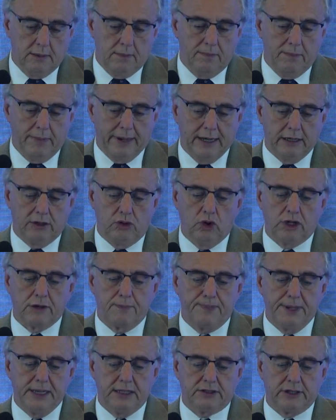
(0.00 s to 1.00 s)
But I took a
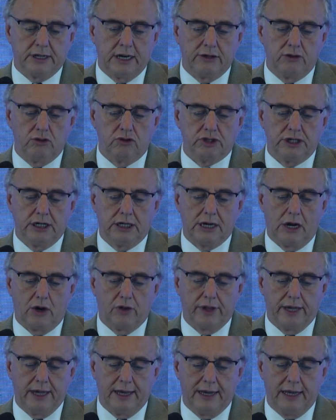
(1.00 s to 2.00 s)
picture, and you see how
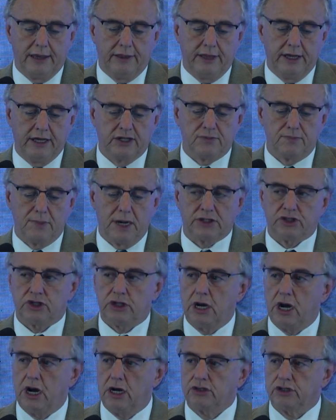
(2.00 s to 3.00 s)
the LAD is much
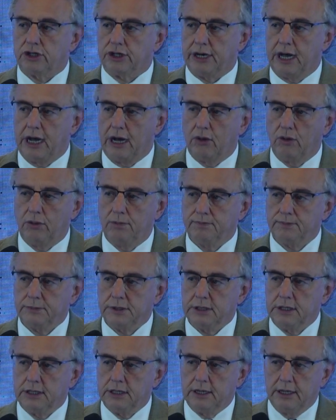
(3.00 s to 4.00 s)
larger now,
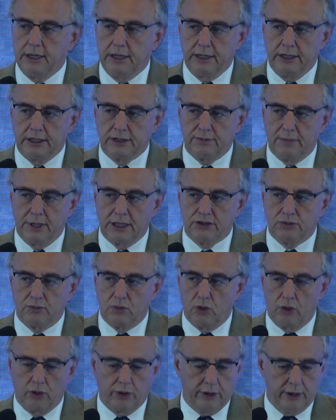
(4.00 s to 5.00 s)
is much
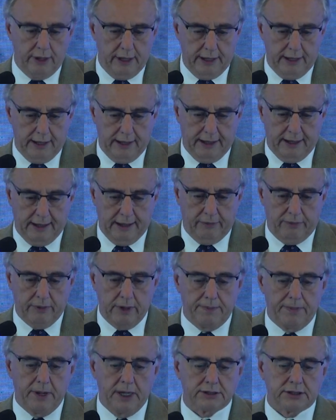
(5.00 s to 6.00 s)
more
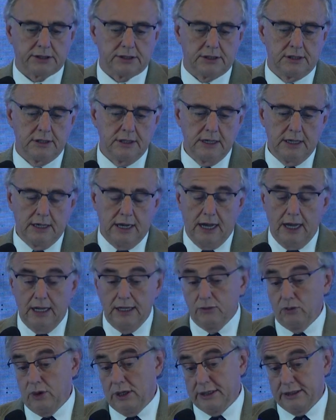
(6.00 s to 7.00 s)
robust,
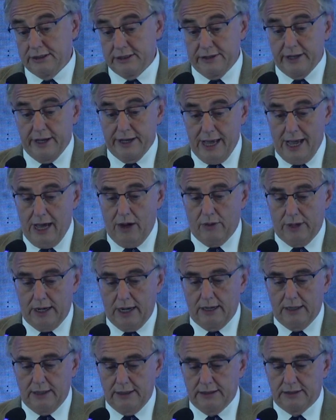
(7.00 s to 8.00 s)
as well as the
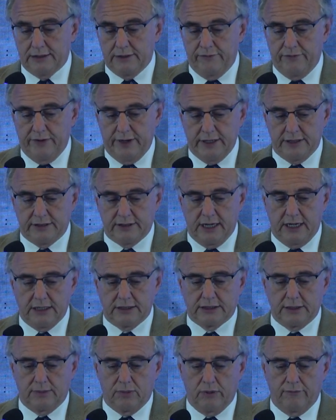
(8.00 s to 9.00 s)
diagonal is a very
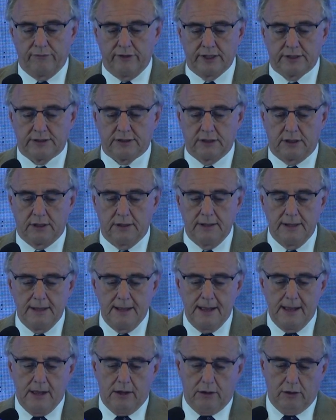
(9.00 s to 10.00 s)
sizable vessel,
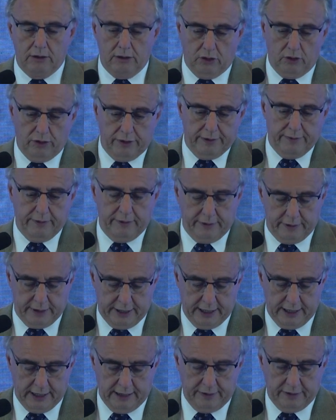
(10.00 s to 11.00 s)
although
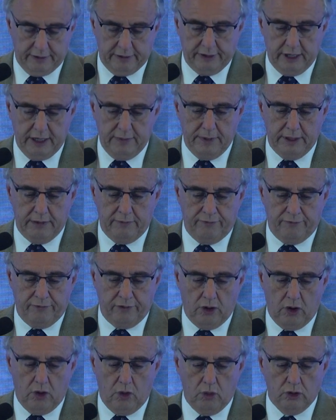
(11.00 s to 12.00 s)
the timid
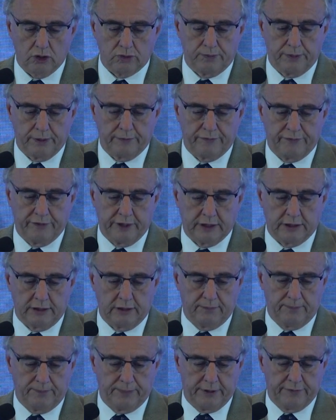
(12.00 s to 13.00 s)
flow was
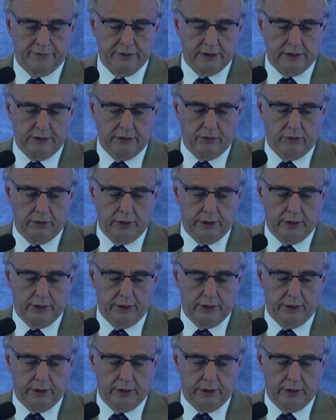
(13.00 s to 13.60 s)
perfectly